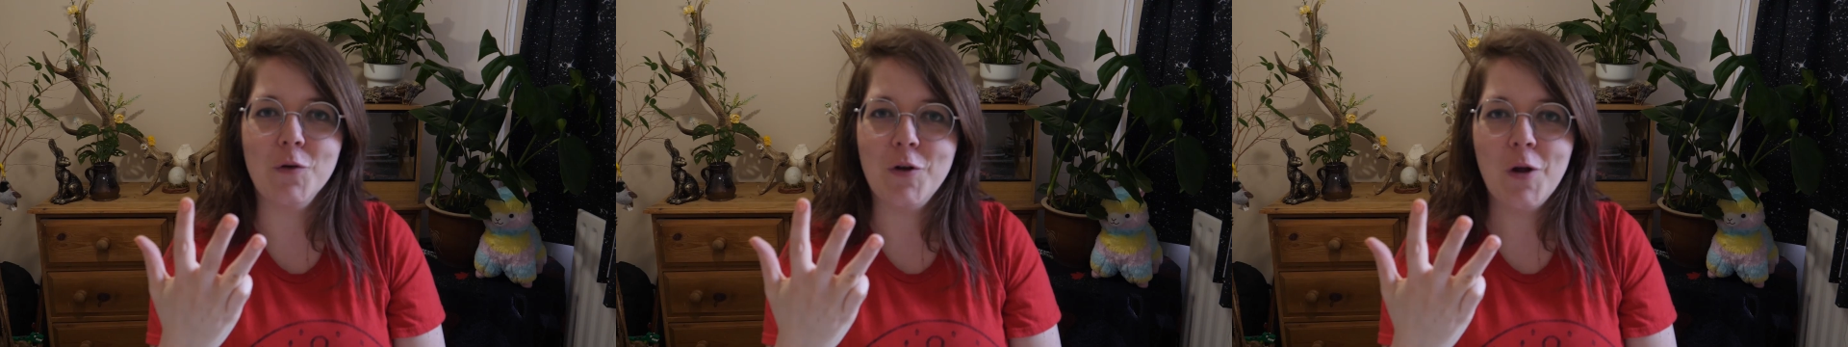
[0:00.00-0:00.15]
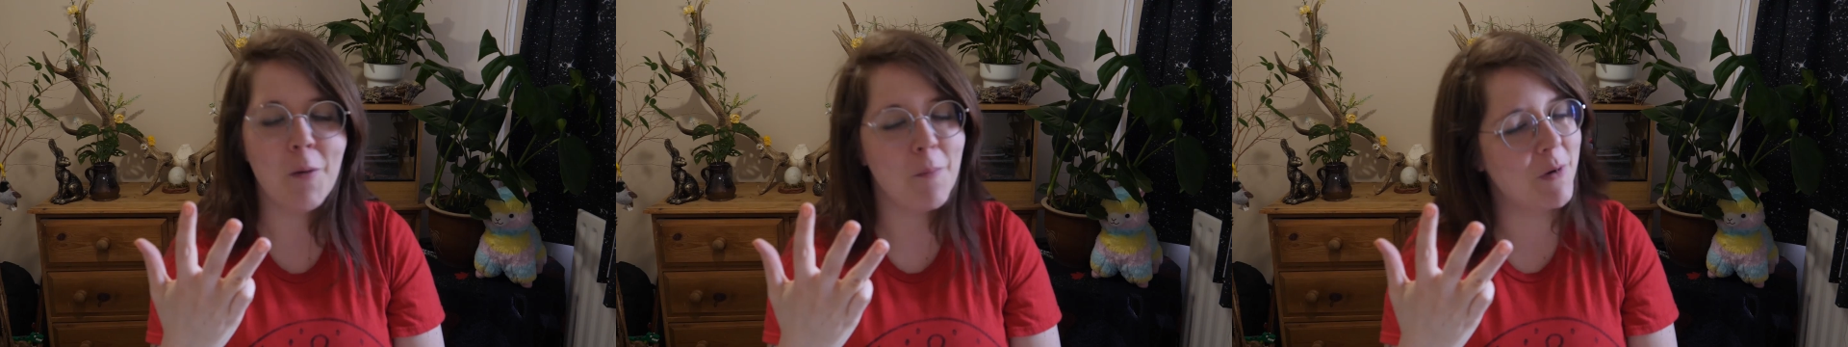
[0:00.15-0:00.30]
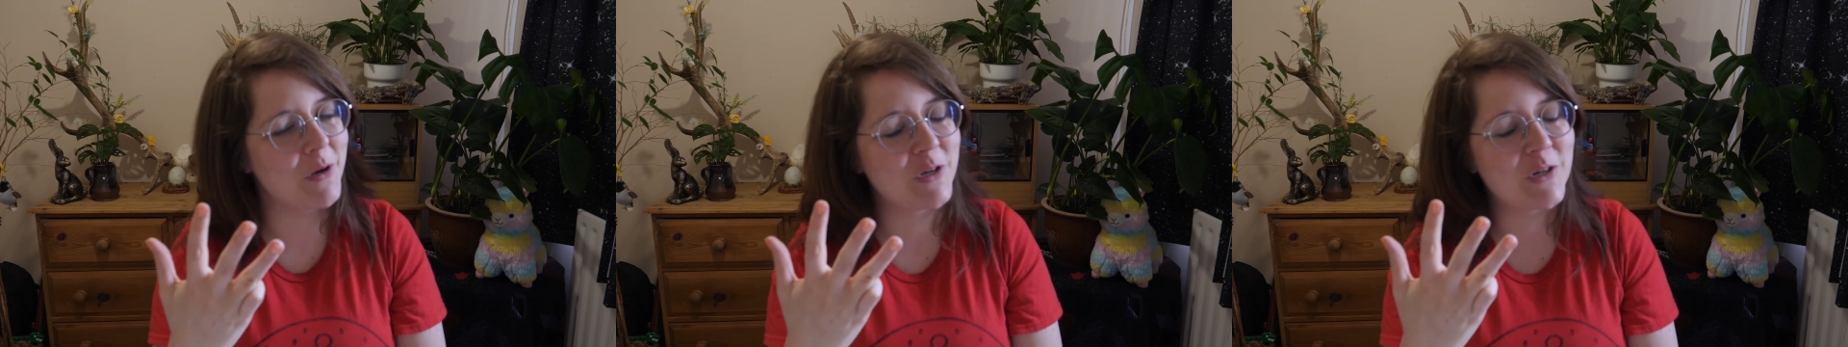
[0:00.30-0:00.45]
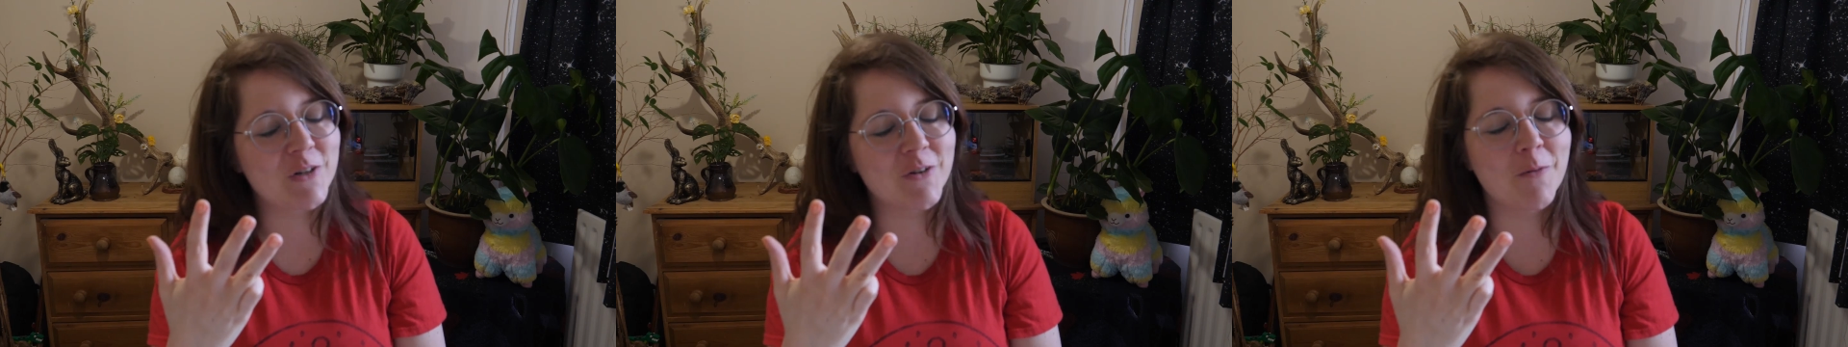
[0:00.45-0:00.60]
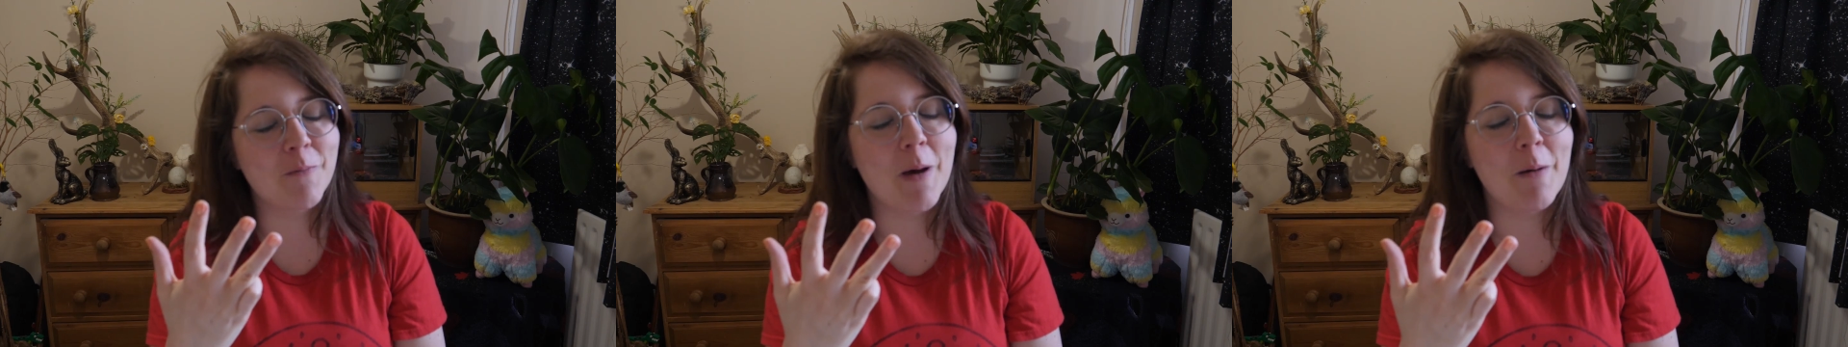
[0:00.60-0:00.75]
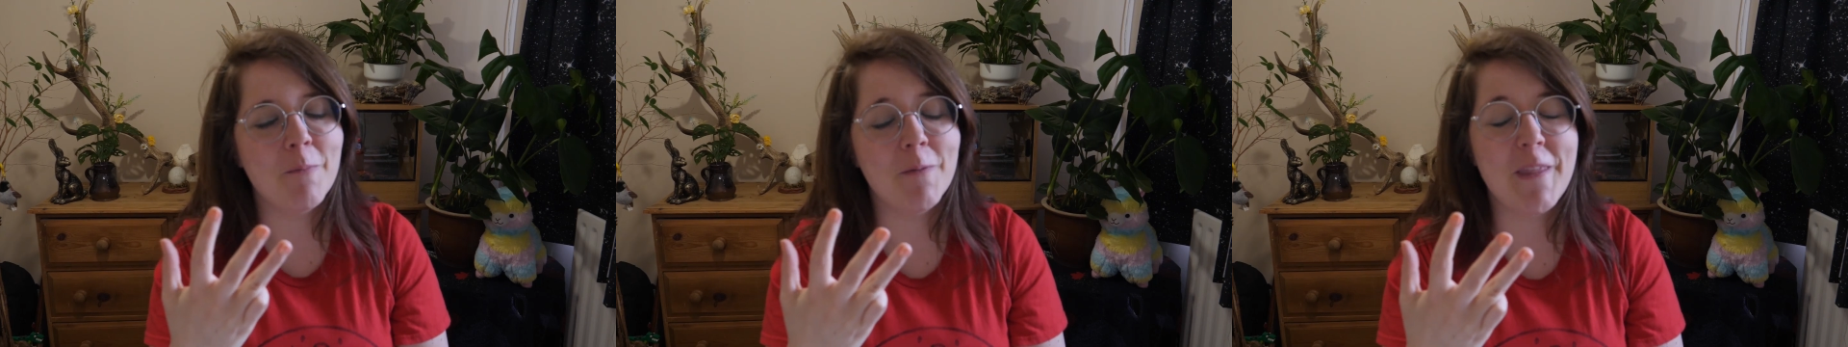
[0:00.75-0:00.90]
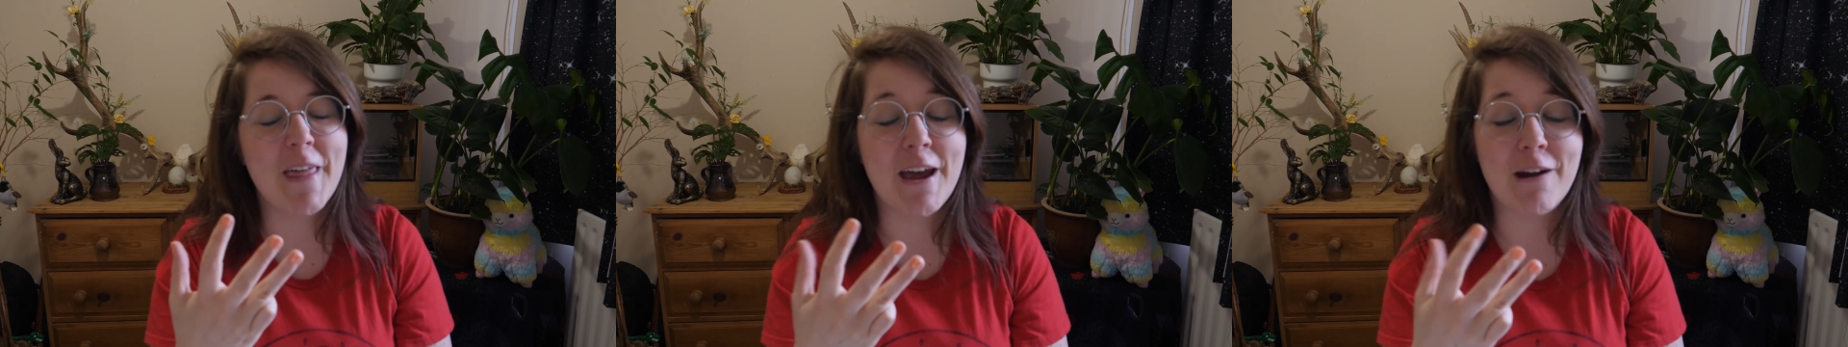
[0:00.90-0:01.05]
Not much to
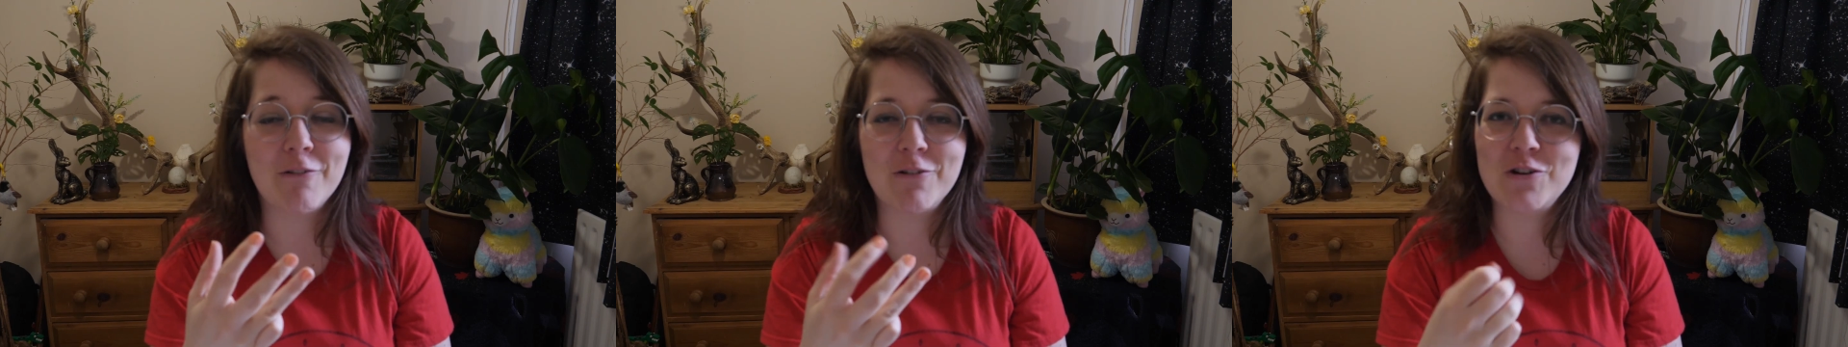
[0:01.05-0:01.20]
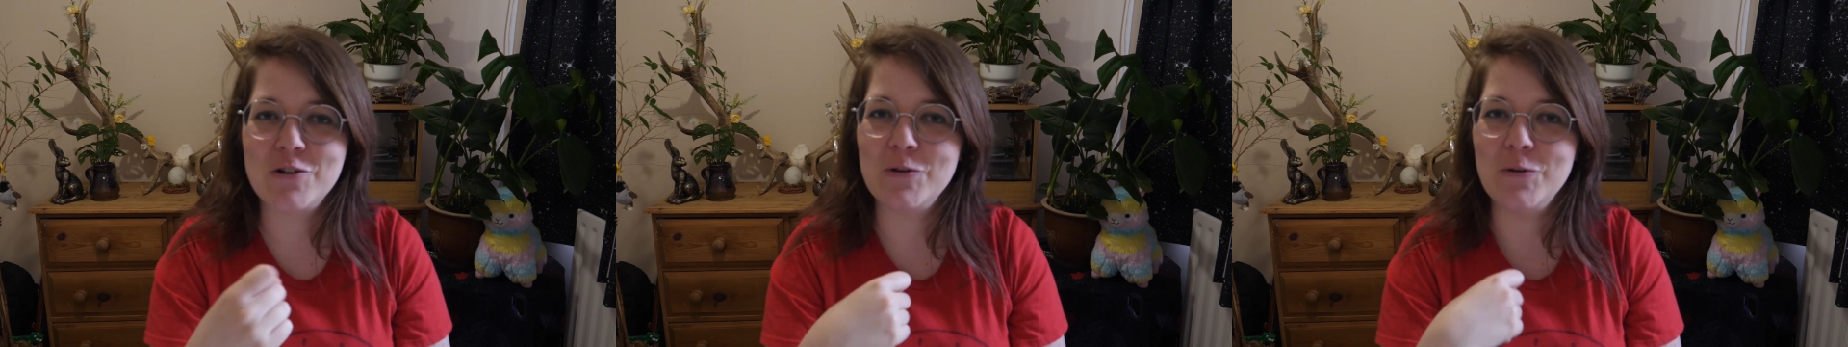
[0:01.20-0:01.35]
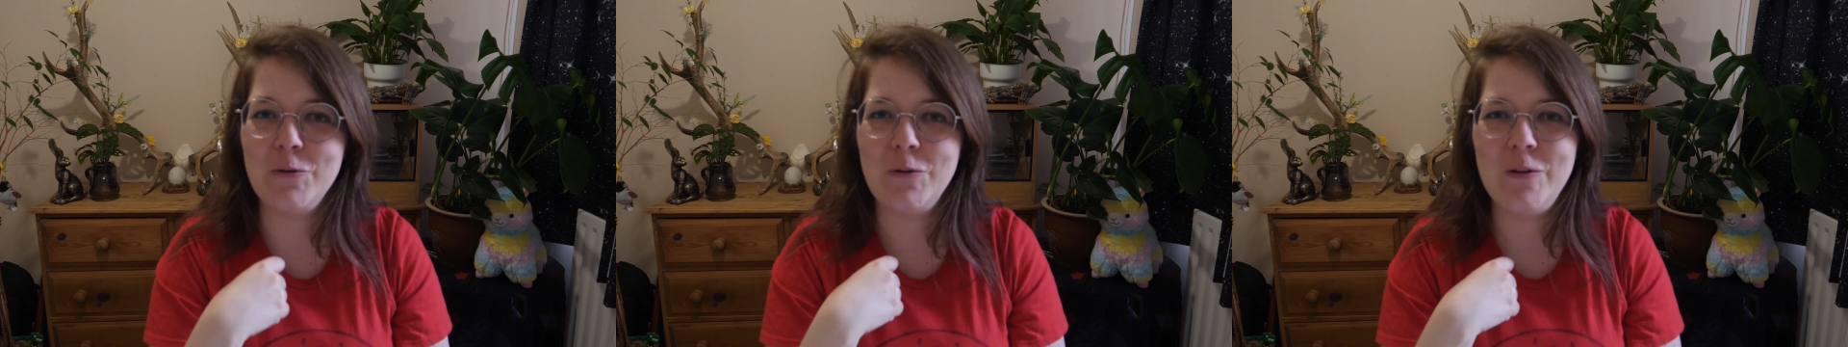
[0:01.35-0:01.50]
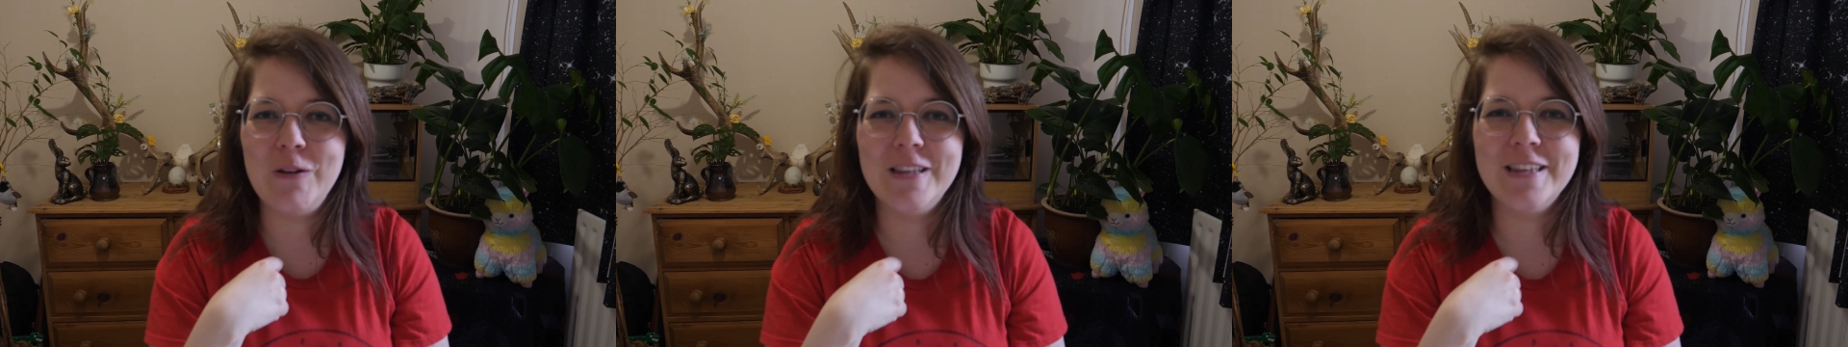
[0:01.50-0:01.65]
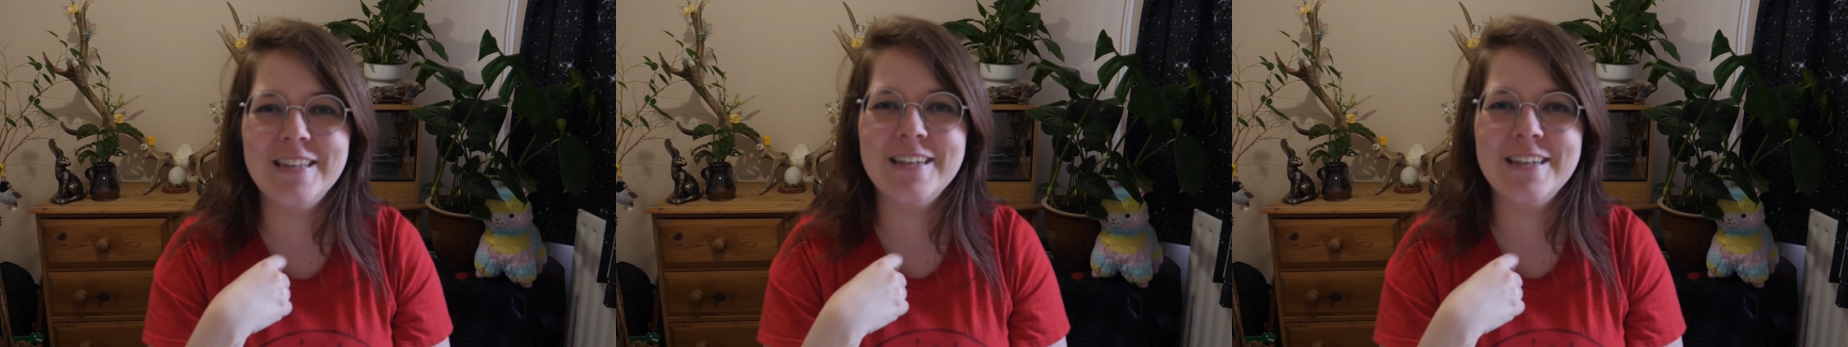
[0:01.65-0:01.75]
remember there at all.